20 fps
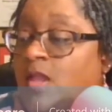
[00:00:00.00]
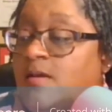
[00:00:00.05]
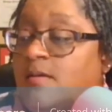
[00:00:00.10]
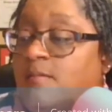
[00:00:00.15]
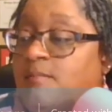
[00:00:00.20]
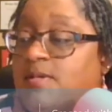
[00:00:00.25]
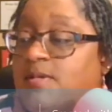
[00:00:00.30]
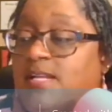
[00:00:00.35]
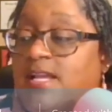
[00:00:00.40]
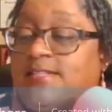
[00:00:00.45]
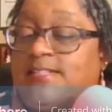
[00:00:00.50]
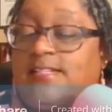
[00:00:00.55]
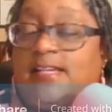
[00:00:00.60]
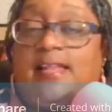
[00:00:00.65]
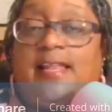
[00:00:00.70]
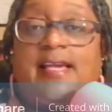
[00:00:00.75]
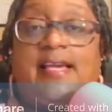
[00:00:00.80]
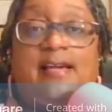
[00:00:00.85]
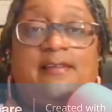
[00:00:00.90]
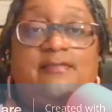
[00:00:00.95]
But that's all
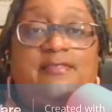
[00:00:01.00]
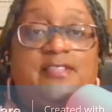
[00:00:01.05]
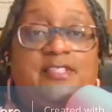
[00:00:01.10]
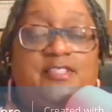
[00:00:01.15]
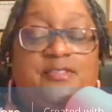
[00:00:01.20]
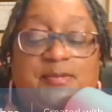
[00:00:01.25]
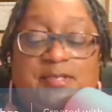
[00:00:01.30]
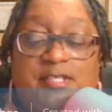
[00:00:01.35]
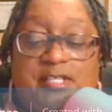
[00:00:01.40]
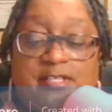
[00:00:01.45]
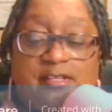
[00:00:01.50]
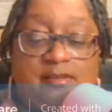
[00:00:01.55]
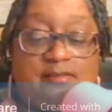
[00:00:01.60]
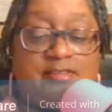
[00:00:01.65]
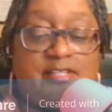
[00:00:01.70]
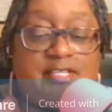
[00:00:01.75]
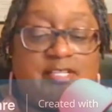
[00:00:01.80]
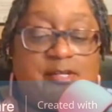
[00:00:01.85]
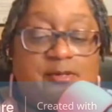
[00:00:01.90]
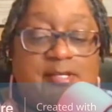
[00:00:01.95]
I got for this particular
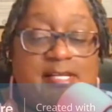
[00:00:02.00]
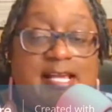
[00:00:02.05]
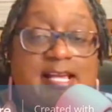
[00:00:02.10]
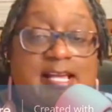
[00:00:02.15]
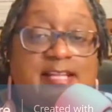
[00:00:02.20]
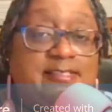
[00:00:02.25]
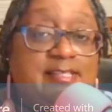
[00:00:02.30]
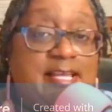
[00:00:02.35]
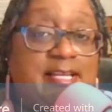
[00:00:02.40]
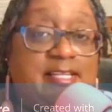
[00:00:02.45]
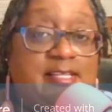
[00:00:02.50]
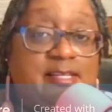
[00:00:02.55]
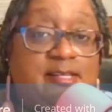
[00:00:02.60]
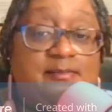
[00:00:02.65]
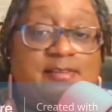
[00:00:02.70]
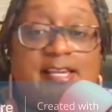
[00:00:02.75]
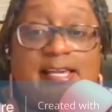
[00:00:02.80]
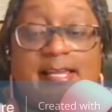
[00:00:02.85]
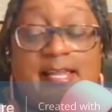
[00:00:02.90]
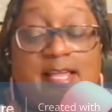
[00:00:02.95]
video, guys. Like it, love
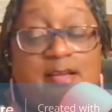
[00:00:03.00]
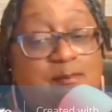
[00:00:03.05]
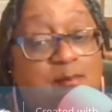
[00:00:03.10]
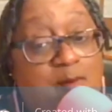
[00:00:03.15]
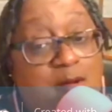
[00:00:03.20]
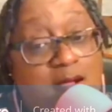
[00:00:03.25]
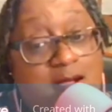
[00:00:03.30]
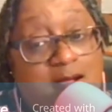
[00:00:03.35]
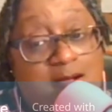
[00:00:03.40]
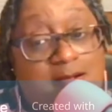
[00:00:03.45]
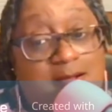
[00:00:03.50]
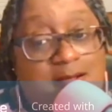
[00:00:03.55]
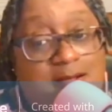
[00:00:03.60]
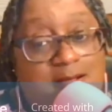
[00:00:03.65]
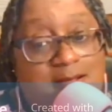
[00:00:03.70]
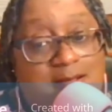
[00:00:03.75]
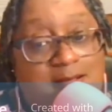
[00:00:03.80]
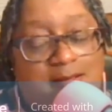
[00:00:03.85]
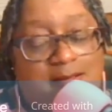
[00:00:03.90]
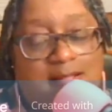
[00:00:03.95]
it, gotta have
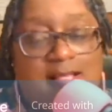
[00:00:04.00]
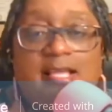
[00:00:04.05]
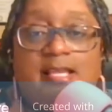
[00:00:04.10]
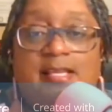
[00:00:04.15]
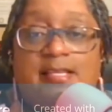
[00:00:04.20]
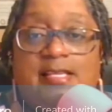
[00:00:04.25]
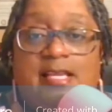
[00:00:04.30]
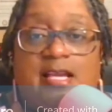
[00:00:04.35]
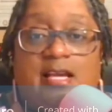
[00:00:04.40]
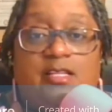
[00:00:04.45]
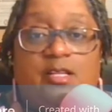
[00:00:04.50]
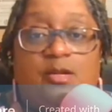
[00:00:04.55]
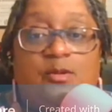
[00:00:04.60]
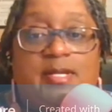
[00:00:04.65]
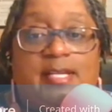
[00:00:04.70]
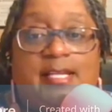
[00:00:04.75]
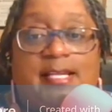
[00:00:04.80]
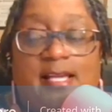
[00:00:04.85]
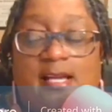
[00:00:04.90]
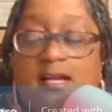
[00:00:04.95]
more. Y'all know where
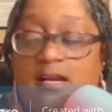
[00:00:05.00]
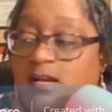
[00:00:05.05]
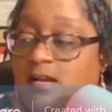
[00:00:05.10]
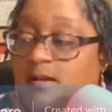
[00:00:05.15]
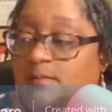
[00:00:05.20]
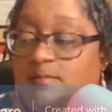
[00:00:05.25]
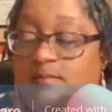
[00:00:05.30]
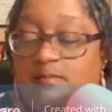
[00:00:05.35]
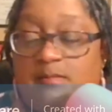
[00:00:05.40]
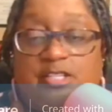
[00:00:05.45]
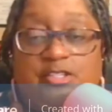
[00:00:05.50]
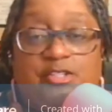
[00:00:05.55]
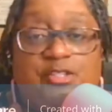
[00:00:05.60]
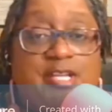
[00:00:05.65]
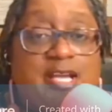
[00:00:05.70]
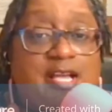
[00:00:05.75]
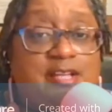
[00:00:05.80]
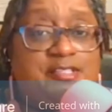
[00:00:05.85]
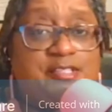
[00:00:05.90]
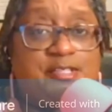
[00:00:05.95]
to come. Make sure
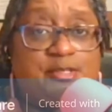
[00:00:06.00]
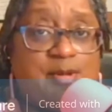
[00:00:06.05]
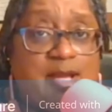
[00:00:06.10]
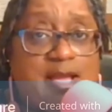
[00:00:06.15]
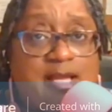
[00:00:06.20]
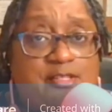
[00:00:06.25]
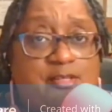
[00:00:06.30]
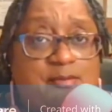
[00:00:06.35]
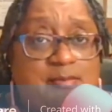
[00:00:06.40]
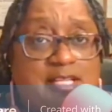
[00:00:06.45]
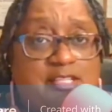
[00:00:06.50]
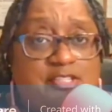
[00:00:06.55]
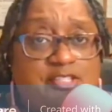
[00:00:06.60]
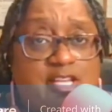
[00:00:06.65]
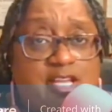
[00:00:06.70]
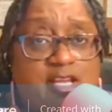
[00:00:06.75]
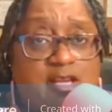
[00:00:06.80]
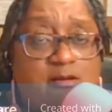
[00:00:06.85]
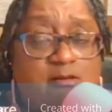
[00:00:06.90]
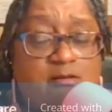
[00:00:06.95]
y'all subscribe to my
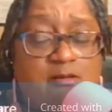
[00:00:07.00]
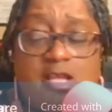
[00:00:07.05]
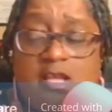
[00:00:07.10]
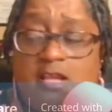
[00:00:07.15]
channel.